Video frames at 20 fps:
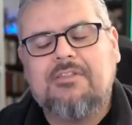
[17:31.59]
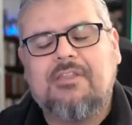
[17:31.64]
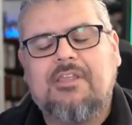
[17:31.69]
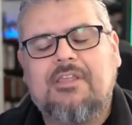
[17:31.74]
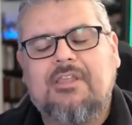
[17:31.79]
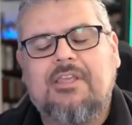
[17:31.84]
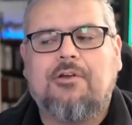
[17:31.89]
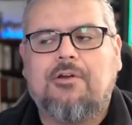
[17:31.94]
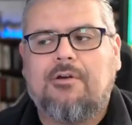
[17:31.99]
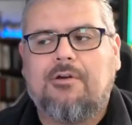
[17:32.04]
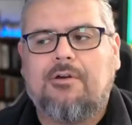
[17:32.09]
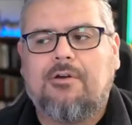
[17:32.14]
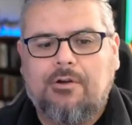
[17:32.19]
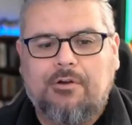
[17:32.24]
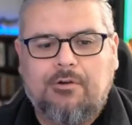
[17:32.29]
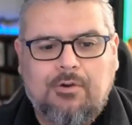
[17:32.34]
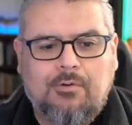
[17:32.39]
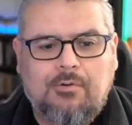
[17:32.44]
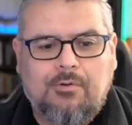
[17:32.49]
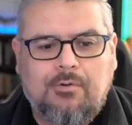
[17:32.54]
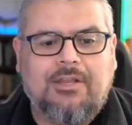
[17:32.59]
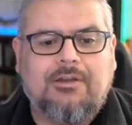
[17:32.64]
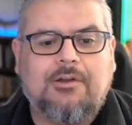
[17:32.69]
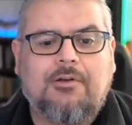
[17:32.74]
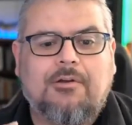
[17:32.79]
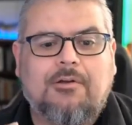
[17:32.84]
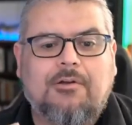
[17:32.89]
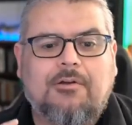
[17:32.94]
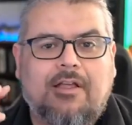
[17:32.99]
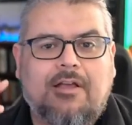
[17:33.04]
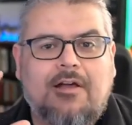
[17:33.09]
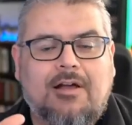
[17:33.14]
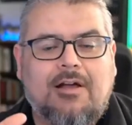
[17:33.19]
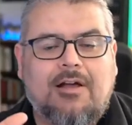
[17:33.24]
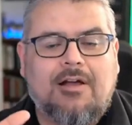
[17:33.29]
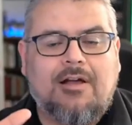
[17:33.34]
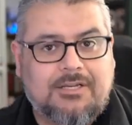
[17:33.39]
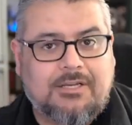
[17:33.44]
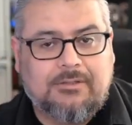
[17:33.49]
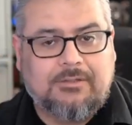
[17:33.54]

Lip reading: You're doing it to create content.